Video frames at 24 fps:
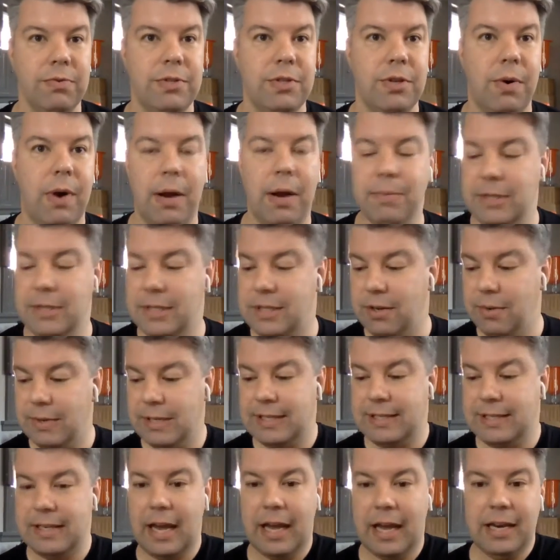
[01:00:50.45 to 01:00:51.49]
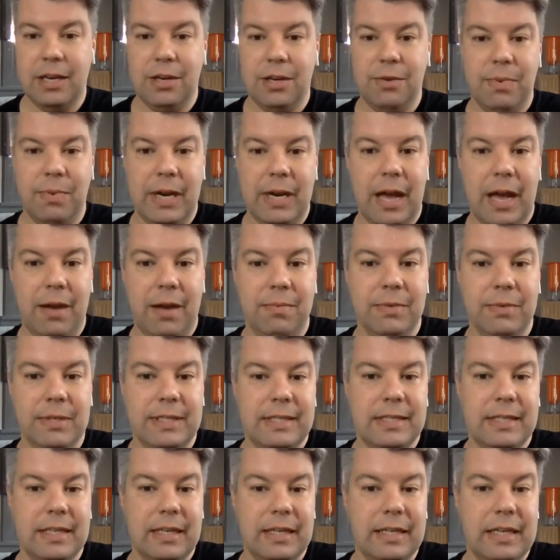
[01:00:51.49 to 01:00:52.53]
So I was so excited when I
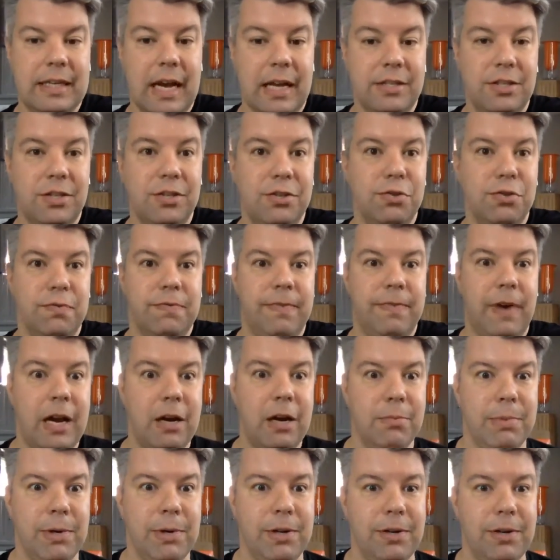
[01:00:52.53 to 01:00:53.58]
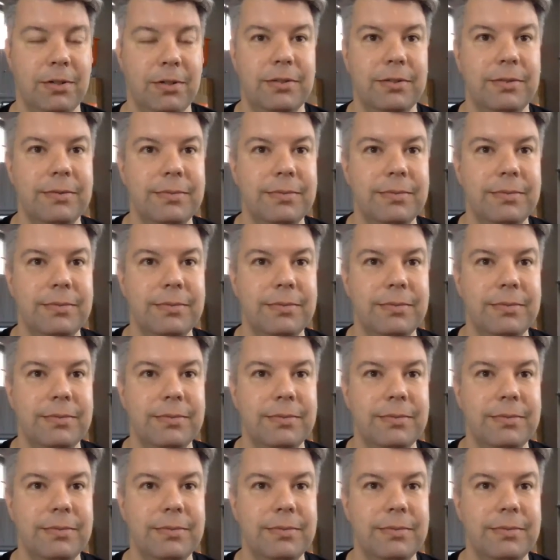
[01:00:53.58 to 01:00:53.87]
was got to do Firebird.